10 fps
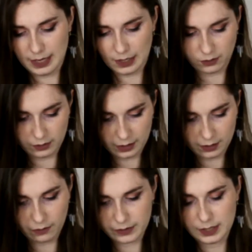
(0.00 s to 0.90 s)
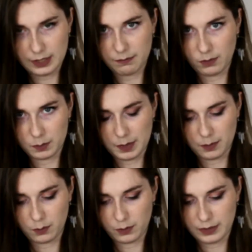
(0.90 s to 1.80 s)
I don't think obviously most
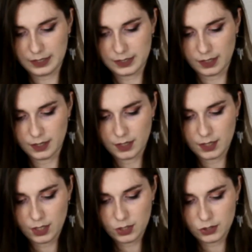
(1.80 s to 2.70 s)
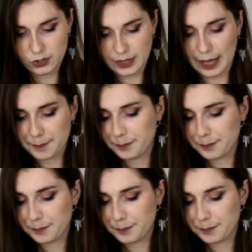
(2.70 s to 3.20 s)
people won't need to do that.